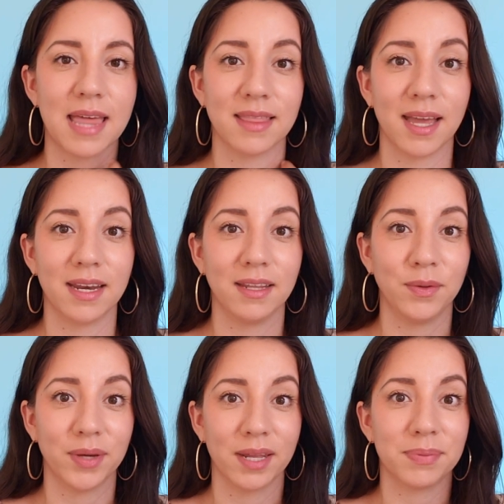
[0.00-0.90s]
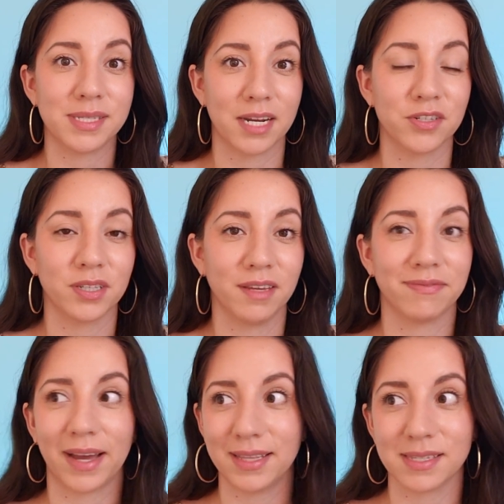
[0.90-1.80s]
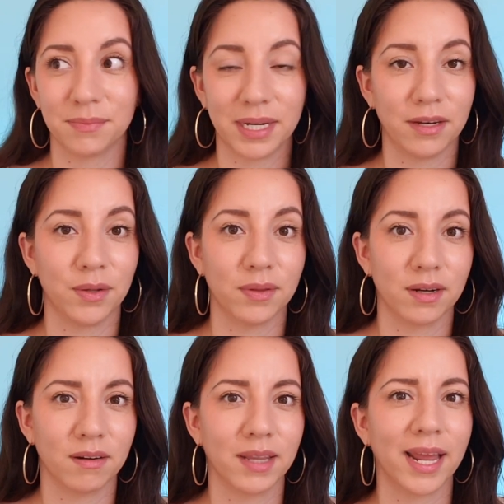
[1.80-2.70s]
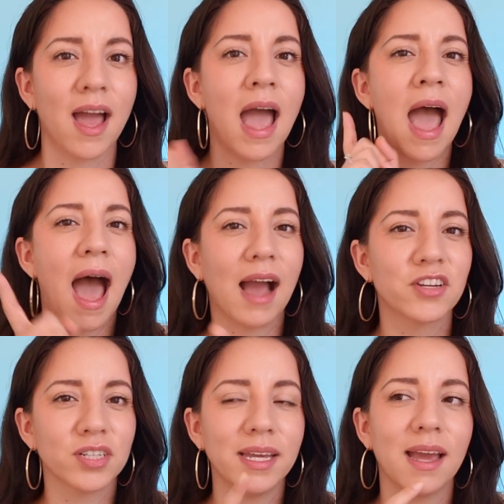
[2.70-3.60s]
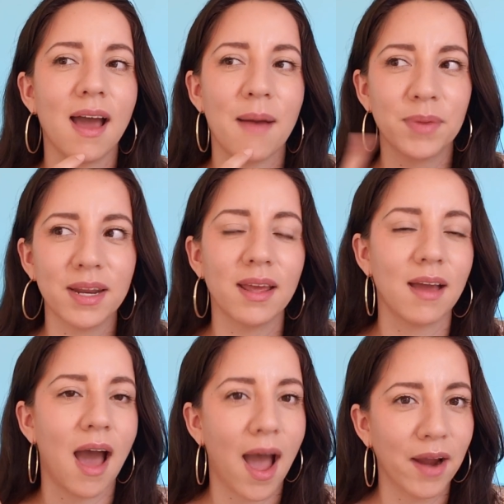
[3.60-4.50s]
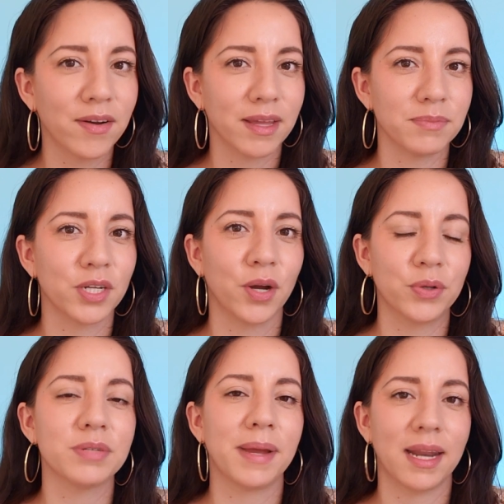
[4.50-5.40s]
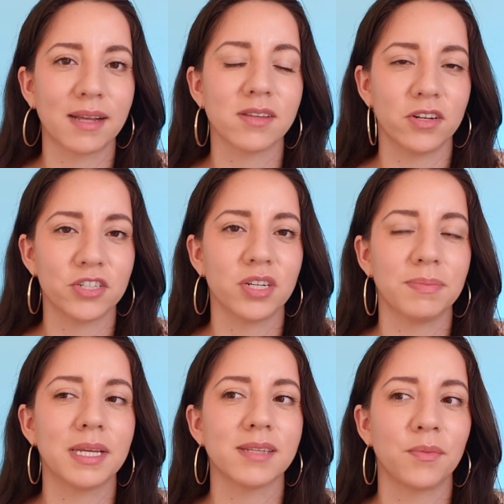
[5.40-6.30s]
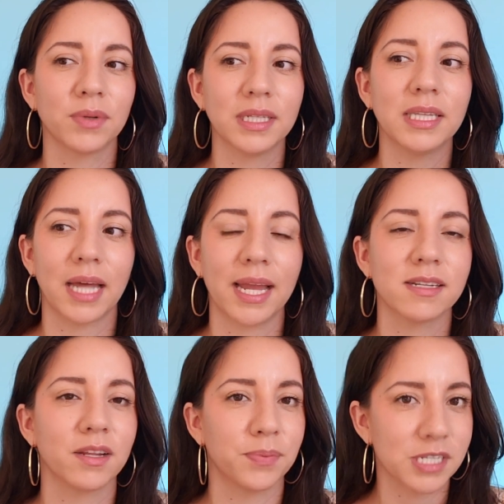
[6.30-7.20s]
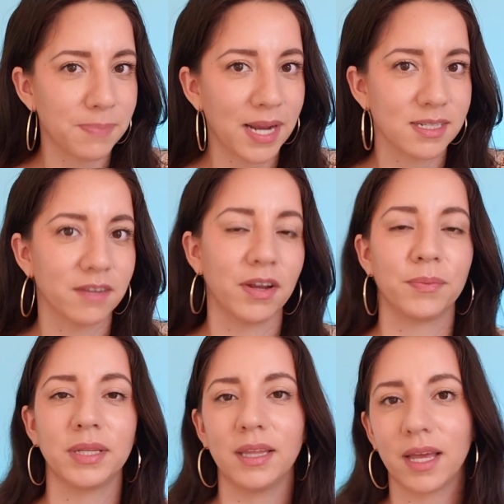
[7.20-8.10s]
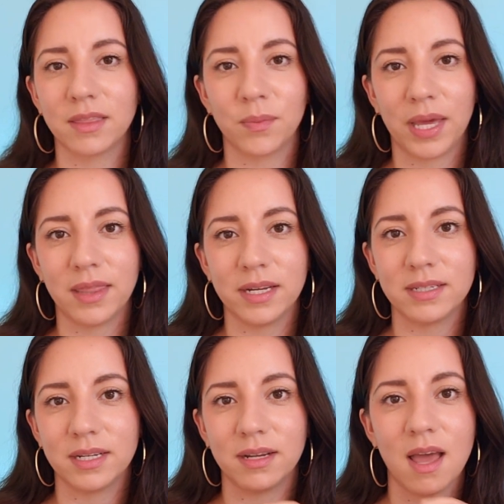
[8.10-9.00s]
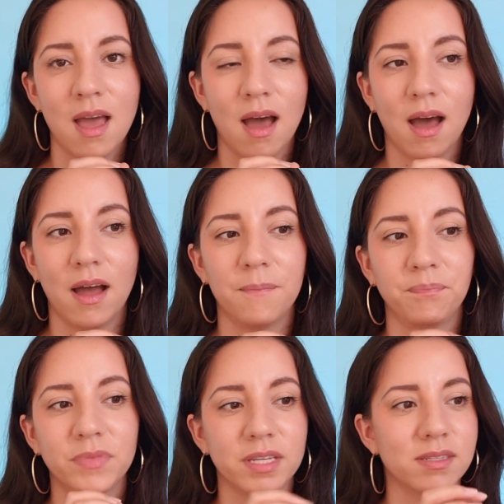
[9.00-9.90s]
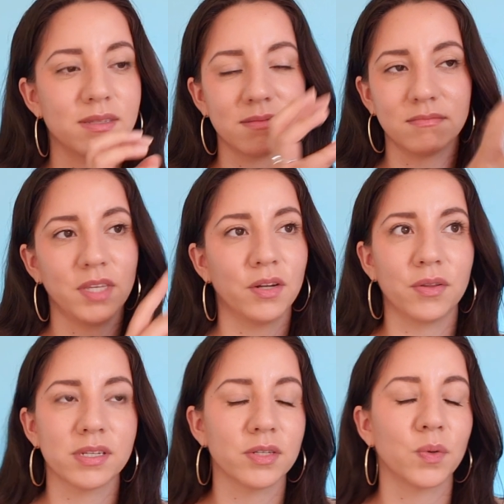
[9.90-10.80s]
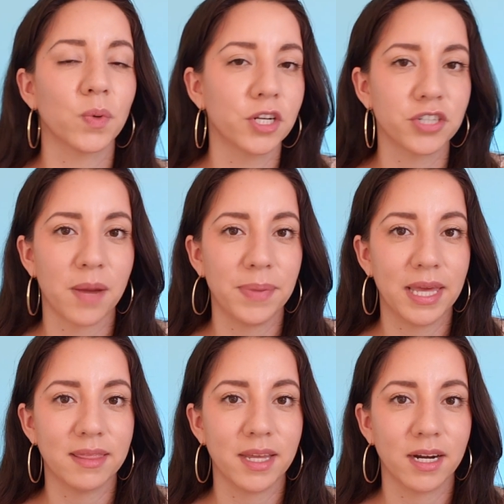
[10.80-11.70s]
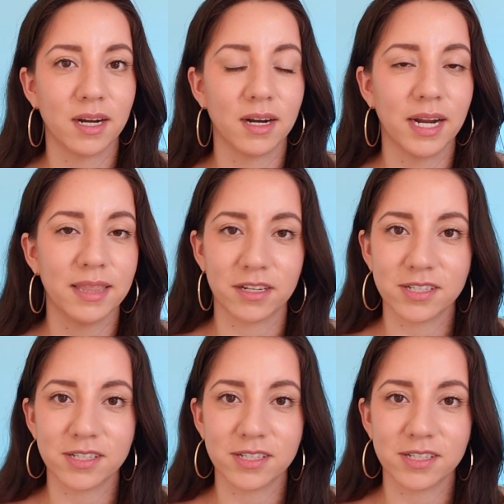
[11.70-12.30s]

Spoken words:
and then you can potentially find somebody new that you're like, actually, I'm gonna hire them to coach my next audition because I really liked their perspective. I really liked the way they did this, you know, this little workshop in their